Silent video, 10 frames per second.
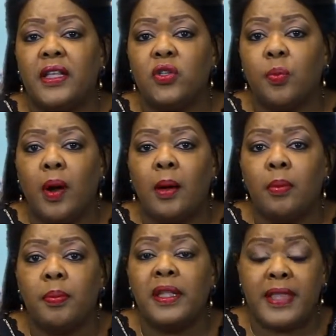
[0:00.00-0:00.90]
that's
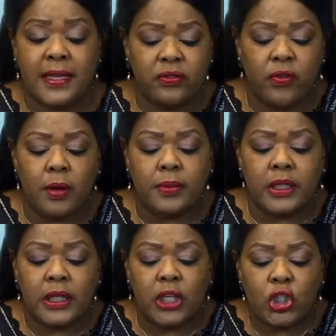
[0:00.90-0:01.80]

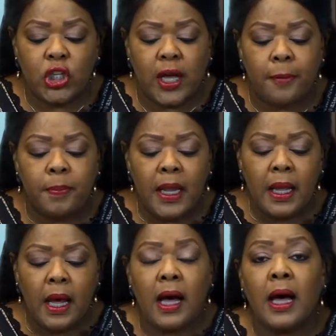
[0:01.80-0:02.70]
from Denisha
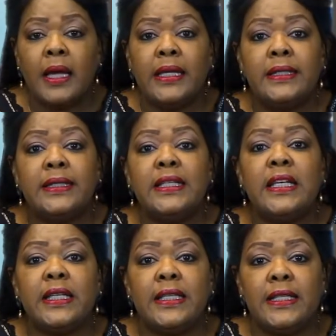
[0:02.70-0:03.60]
in
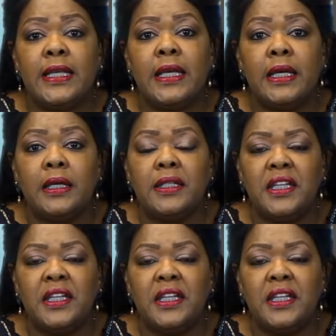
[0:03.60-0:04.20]
Tennessee.